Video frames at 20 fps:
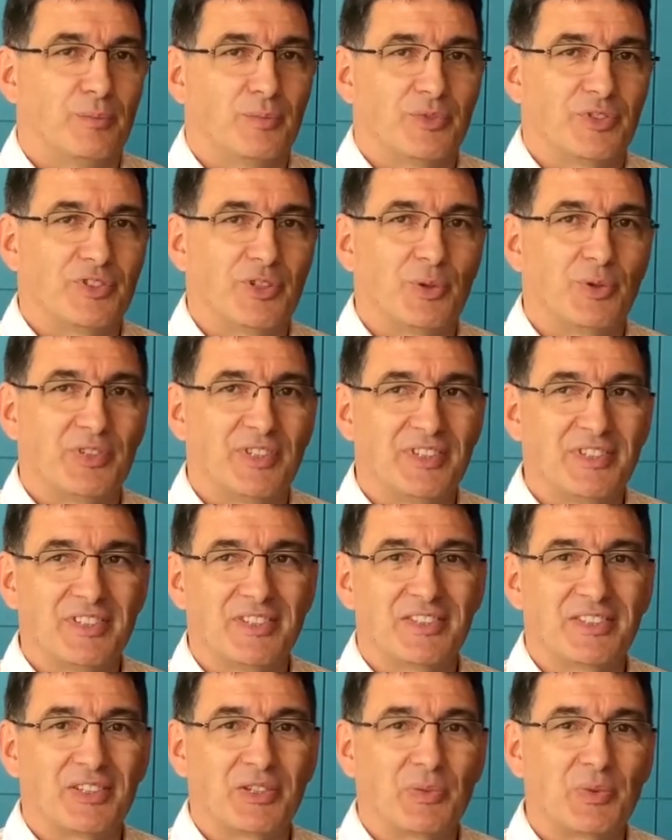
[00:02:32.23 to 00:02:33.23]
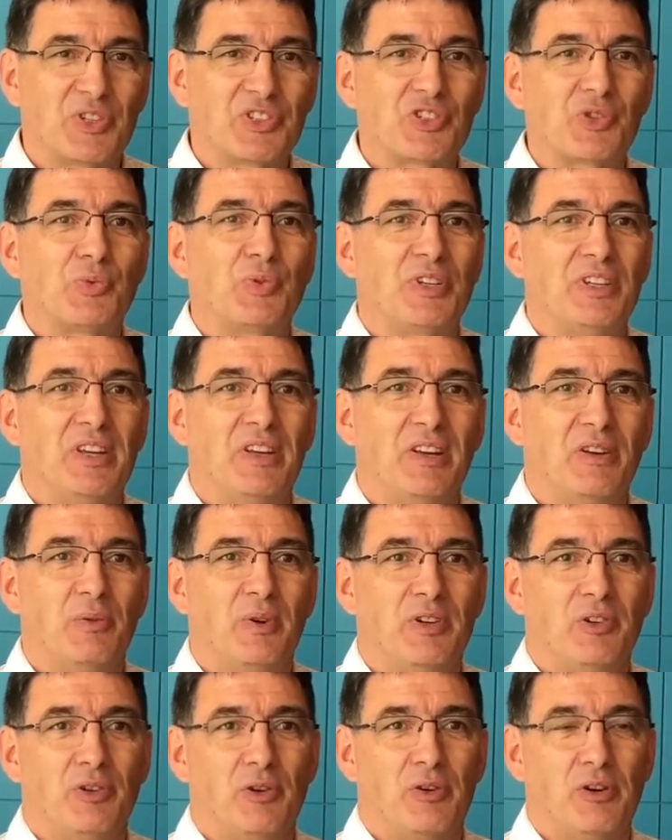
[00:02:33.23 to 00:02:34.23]
So this is a question we hear
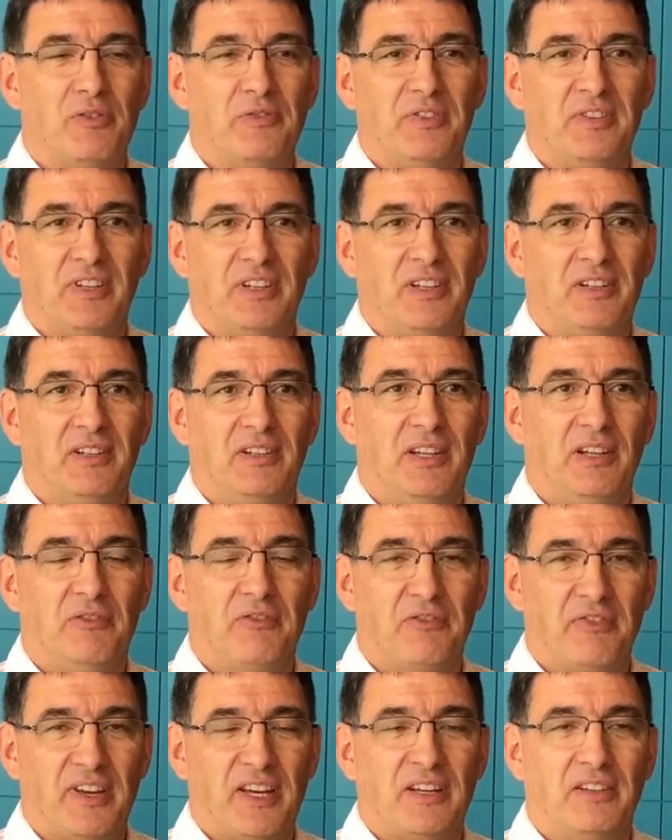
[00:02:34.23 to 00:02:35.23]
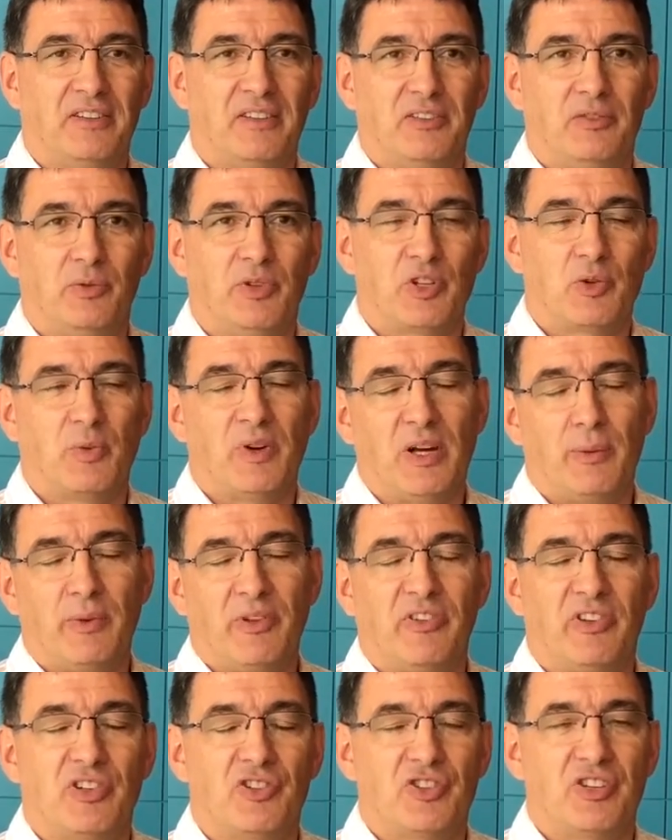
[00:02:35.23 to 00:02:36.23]
very often, and in fact,
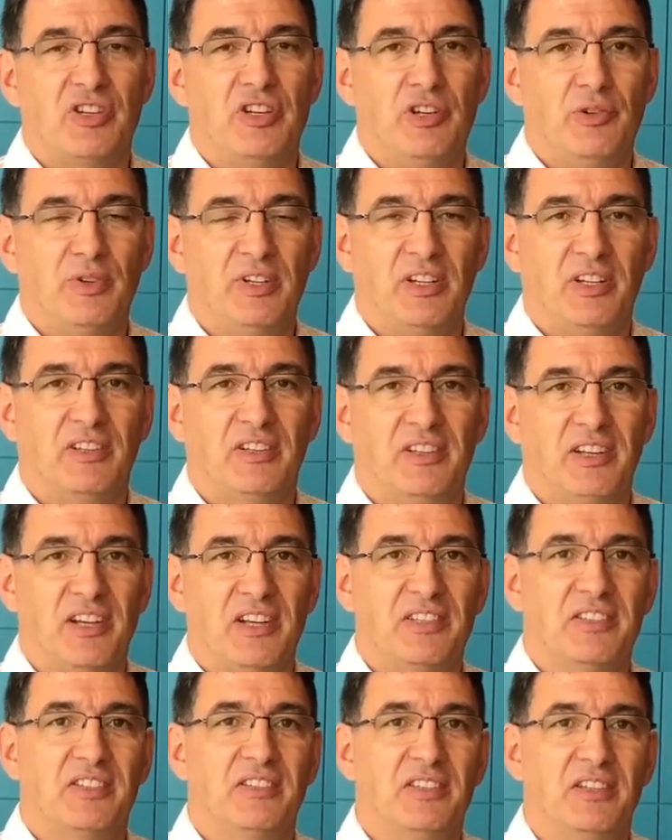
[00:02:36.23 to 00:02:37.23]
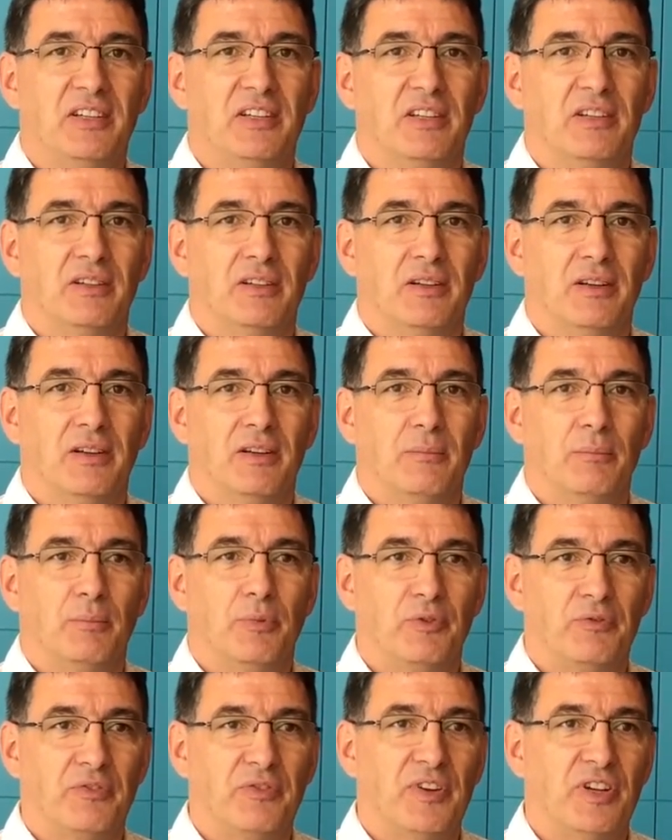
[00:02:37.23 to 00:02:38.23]
requirements engineering and testing
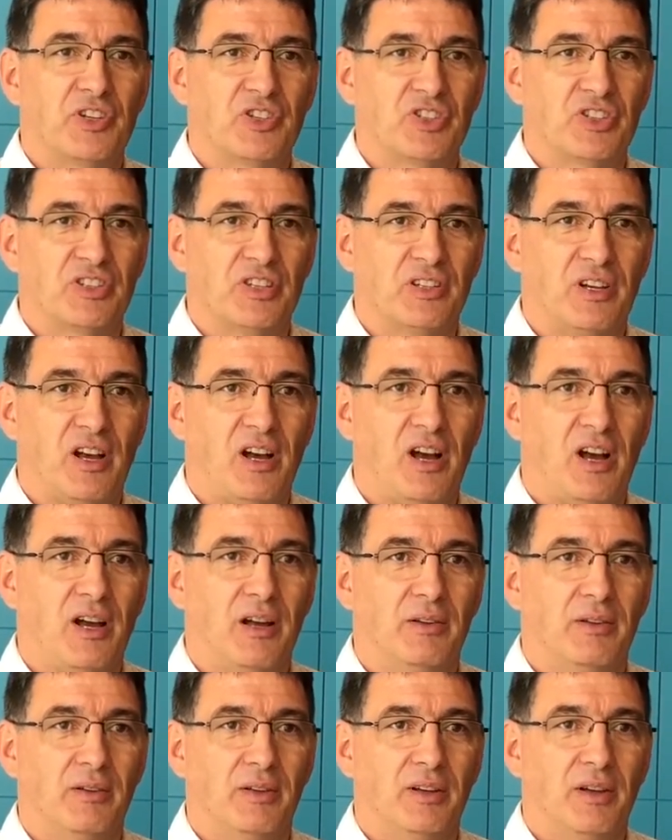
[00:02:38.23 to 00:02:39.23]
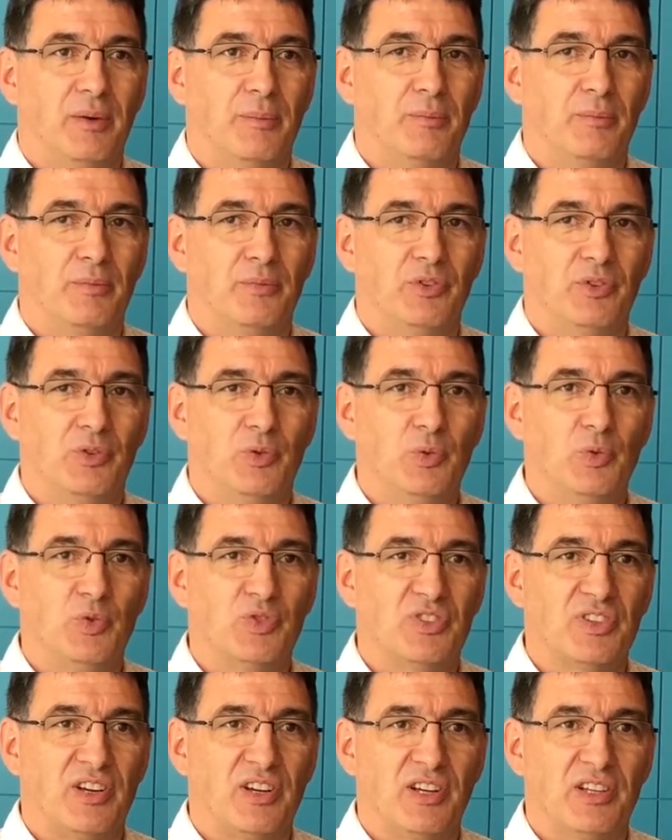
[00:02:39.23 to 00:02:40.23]
profession are 2
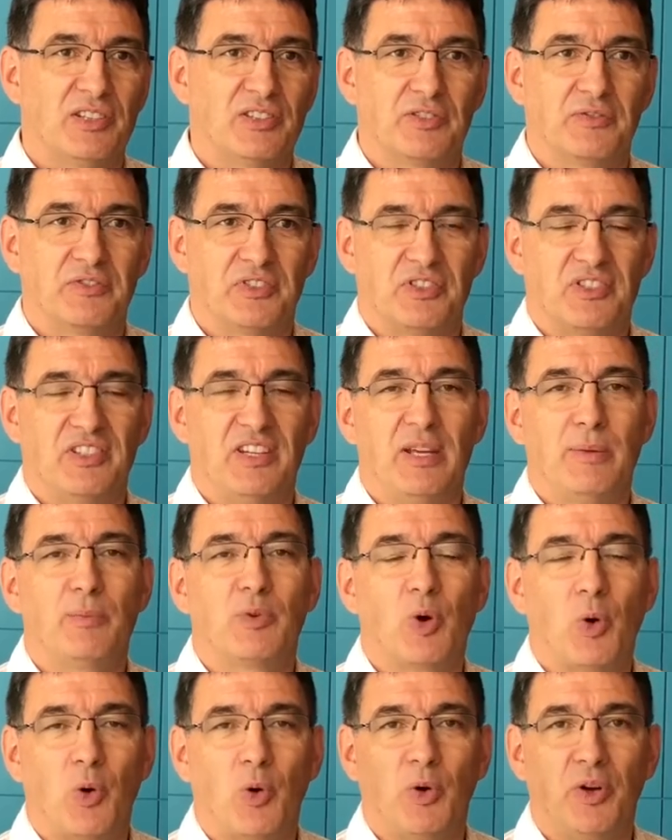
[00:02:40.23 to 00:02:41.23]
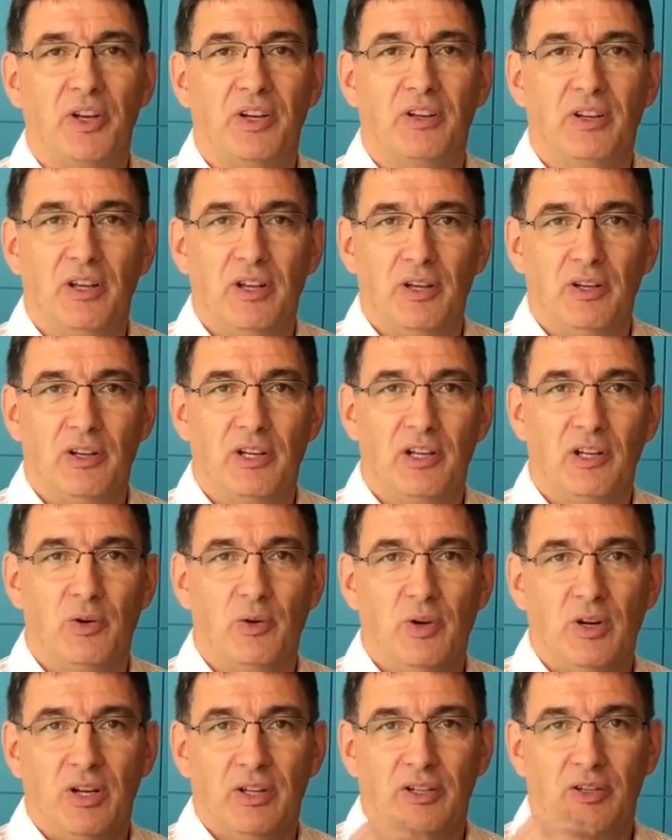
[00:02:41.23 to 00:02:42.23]
sides of the same coin. You
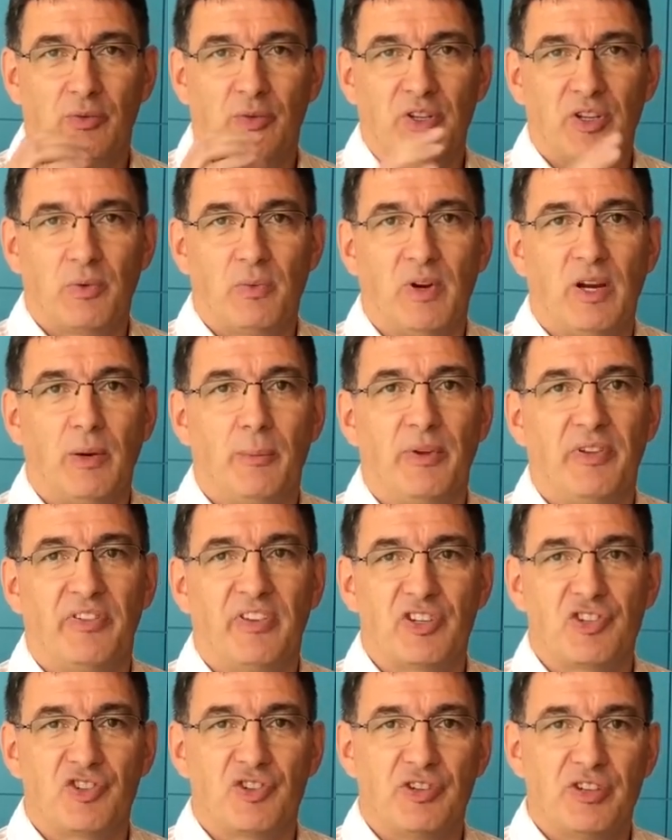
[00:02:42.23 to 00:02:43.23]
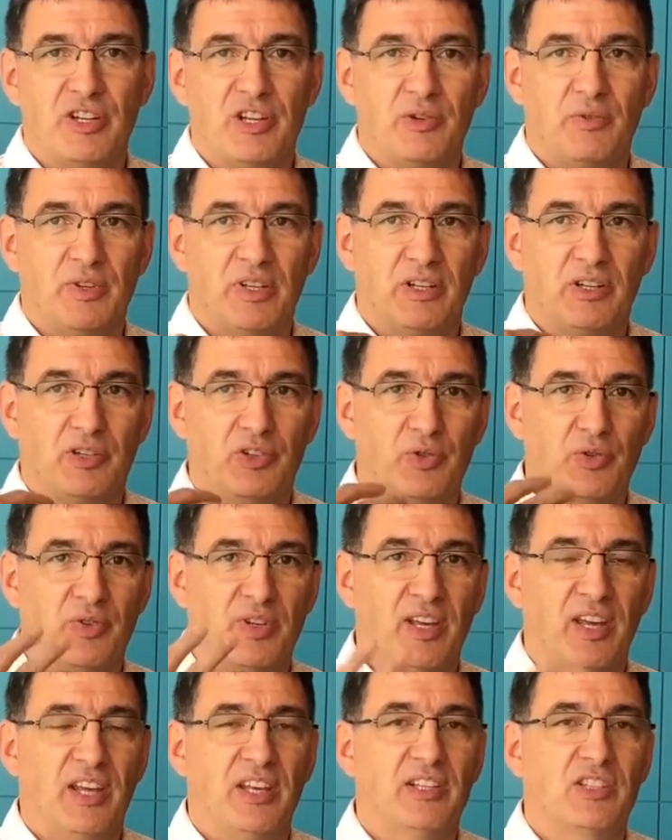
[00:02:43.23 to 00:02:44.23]
know, the requirements engineering
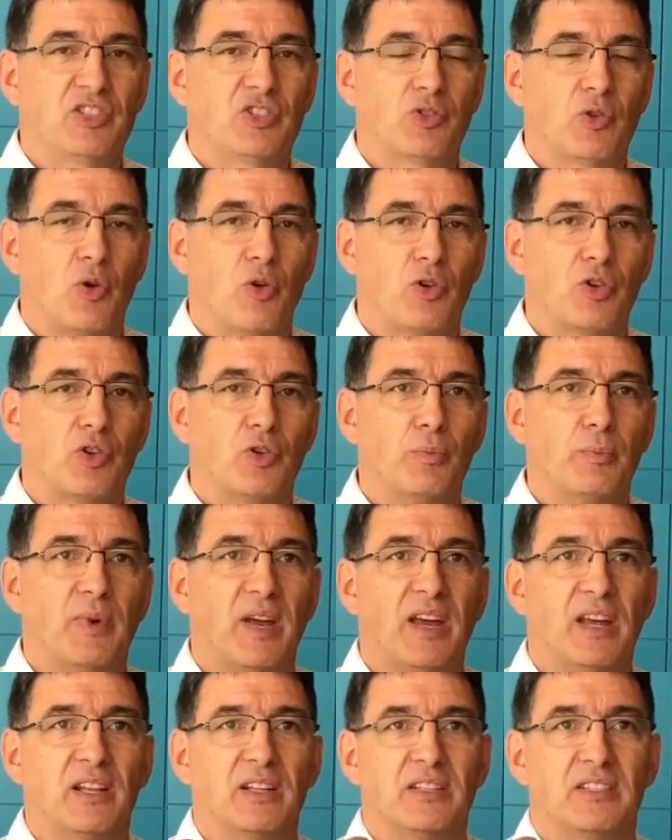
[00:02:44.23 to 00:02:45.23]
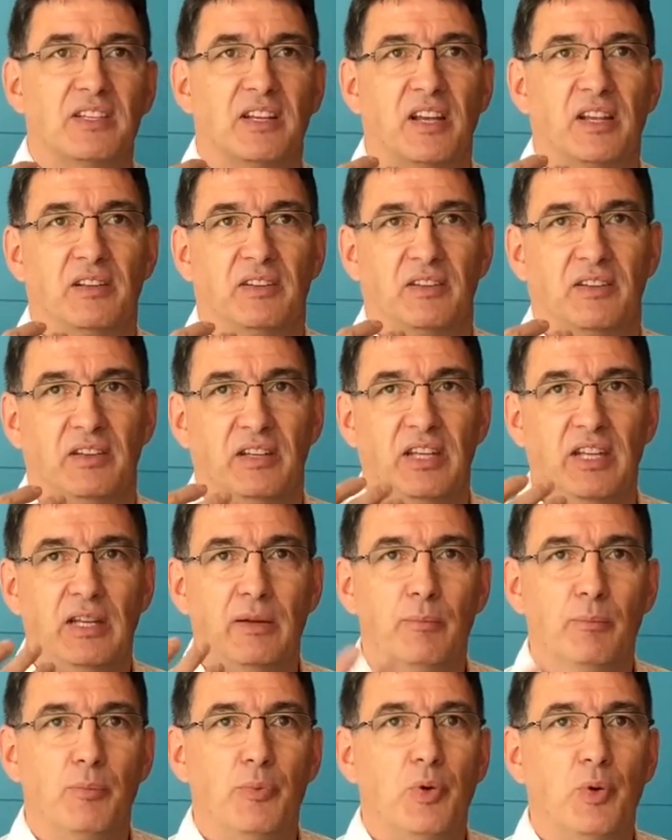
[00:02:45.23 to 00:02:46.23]
creates documents and
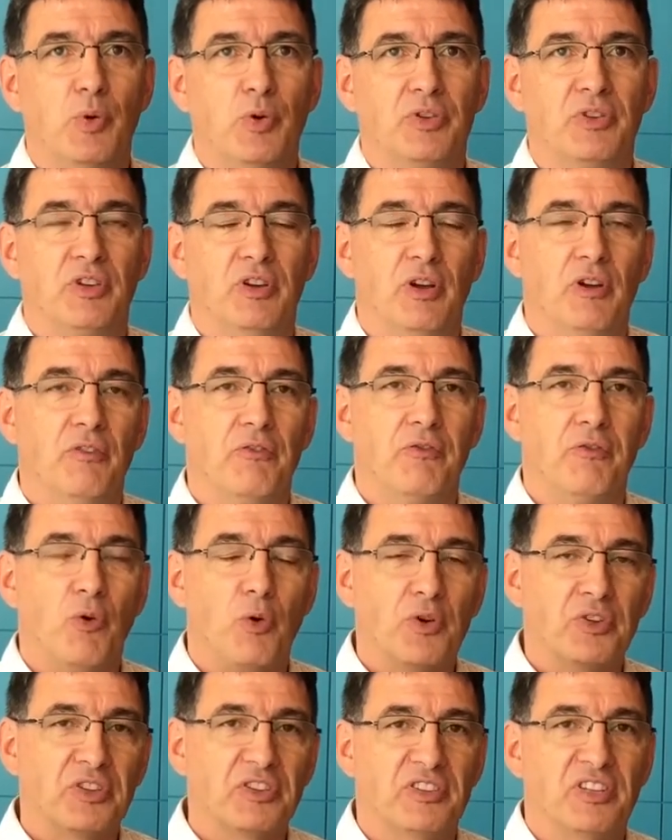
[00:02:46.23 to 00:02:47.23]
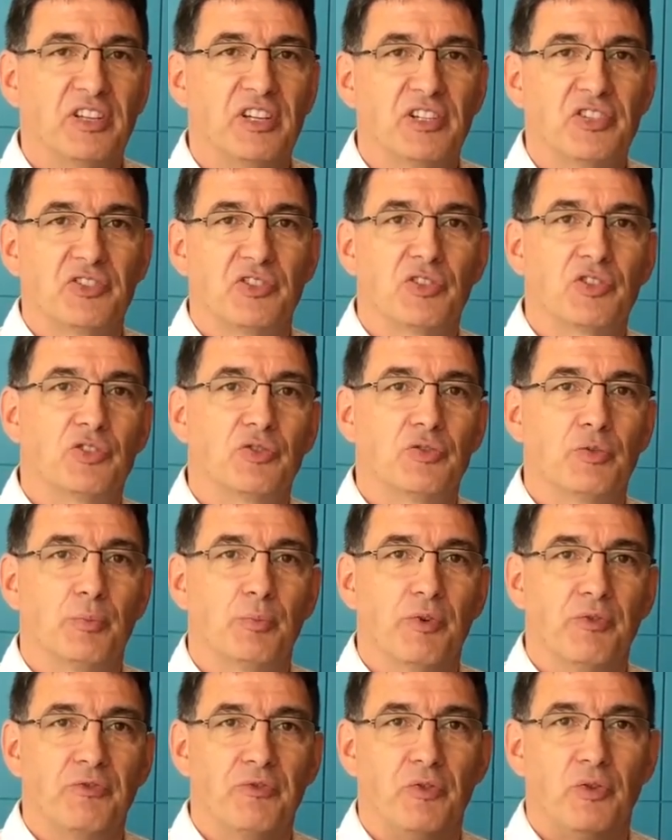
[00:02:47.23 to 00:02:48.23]
input for the testers to
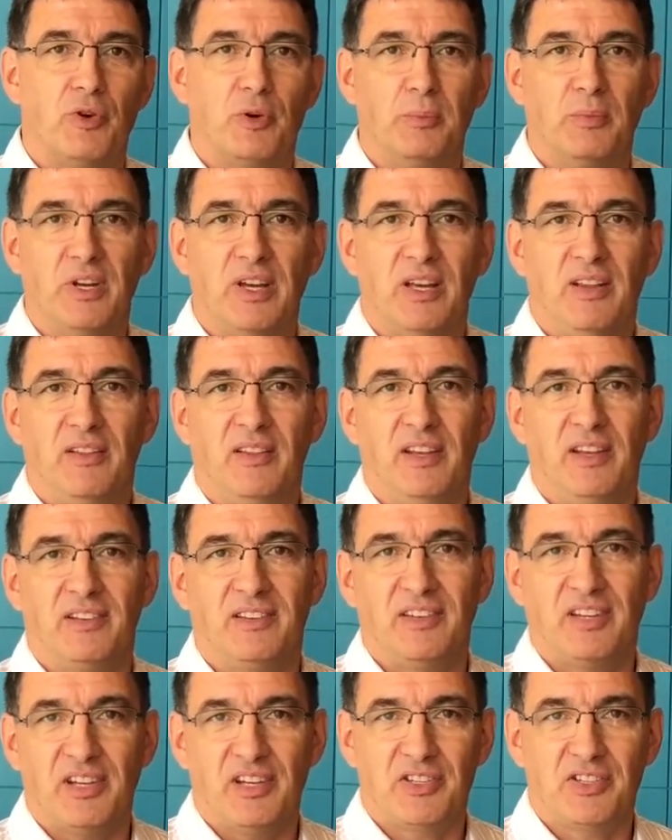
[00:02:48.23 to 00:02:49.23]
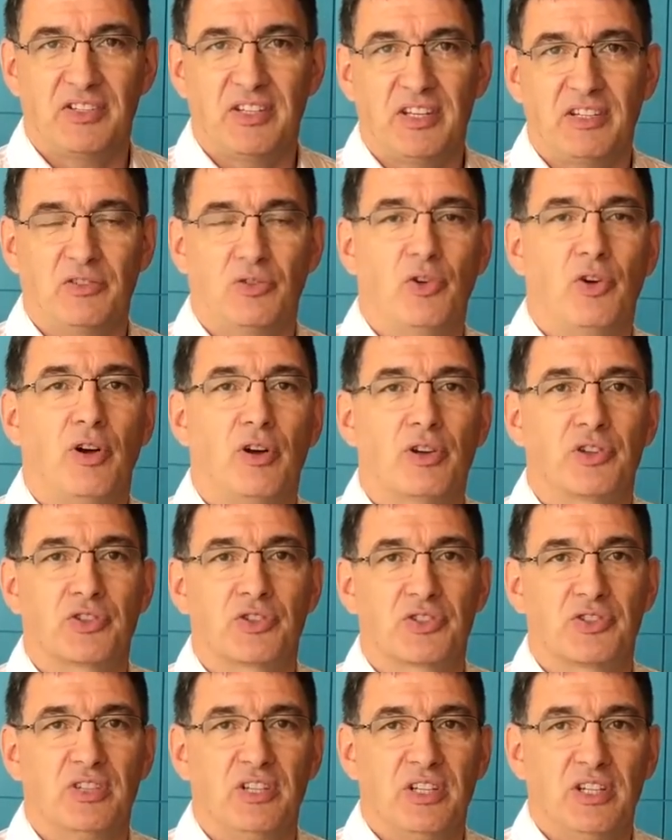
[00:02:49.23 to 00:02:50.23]
perform their testing
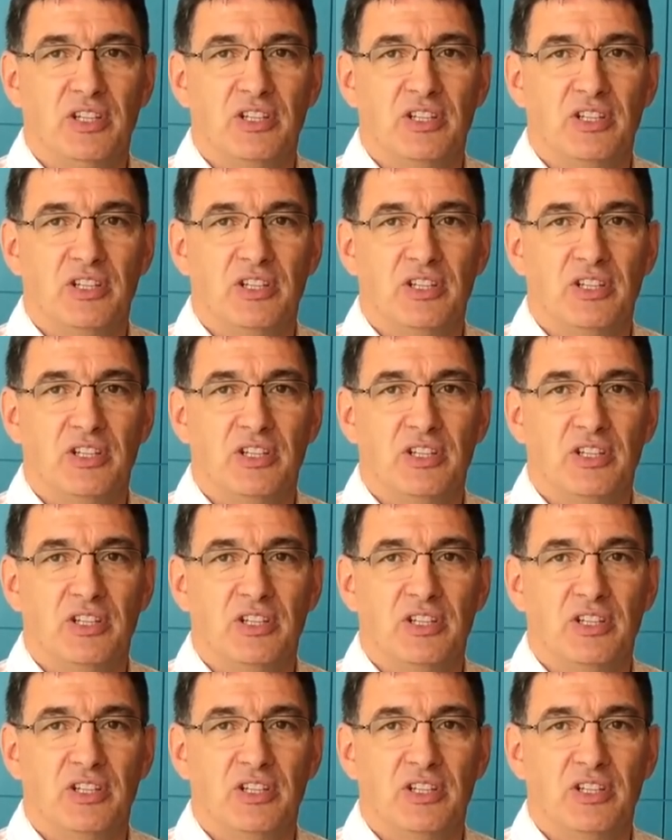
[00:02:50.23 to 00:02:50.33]
tasks.